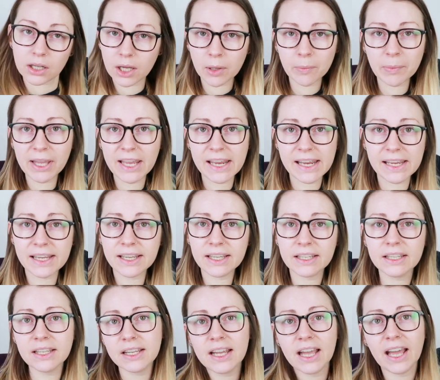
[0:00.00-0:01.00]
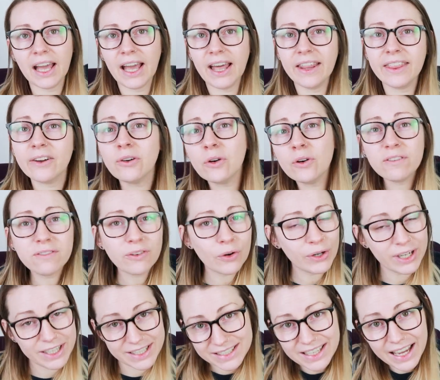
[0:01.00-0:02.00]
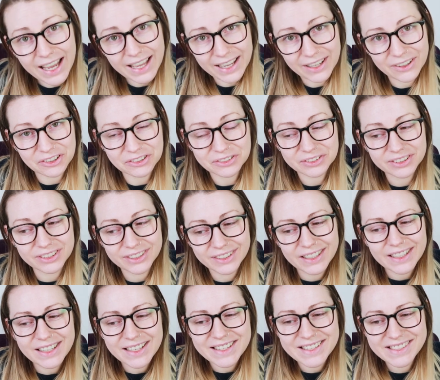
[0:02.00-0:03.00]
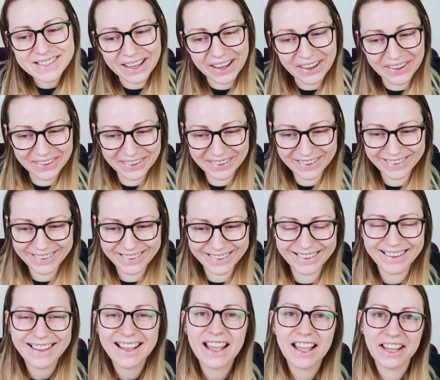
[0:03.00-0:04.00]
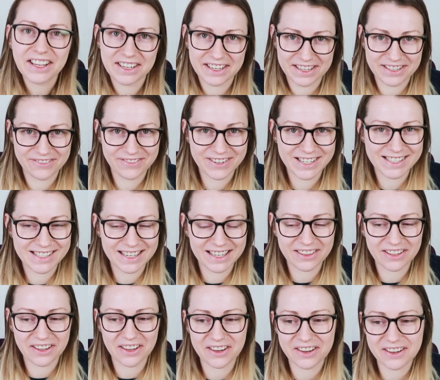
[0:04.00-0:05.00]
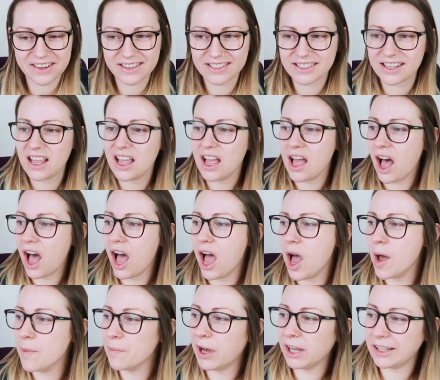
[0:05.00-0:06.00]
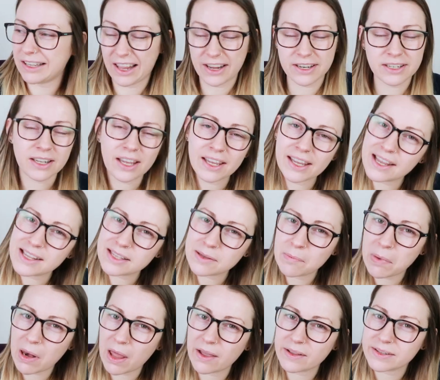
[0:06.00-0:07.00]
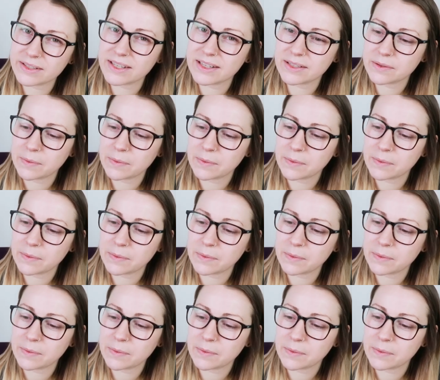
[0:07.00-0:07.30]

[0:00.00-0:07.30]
up here and they're all falling down. So need to restick those. Um, I'd like to go get some plants